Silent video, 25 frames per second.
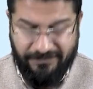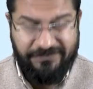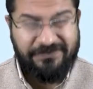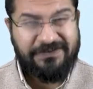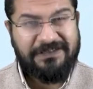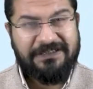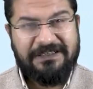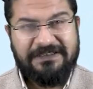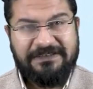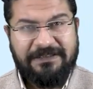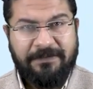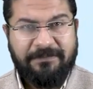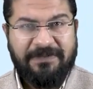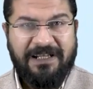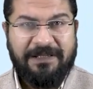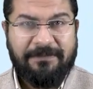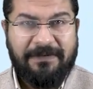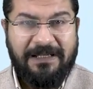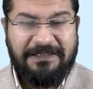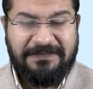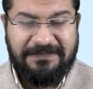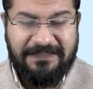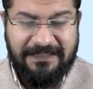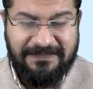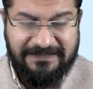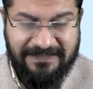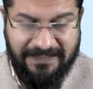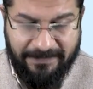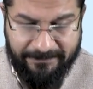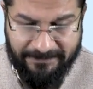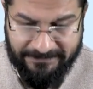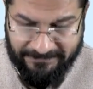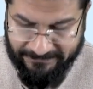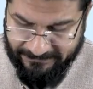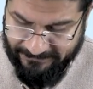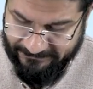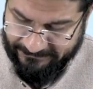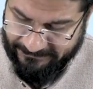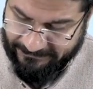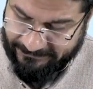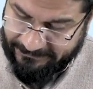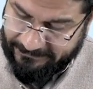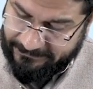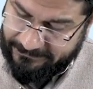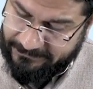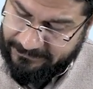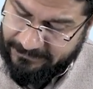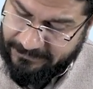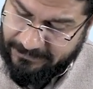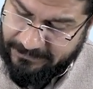question they sometimes ask in exam is, understand
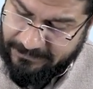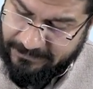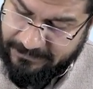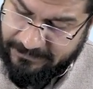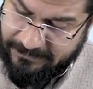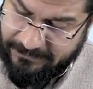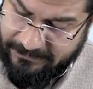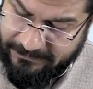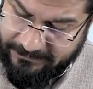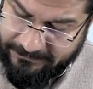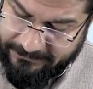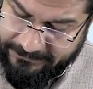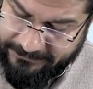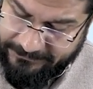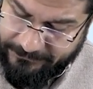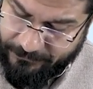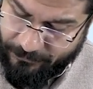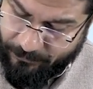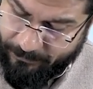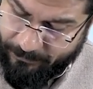this, these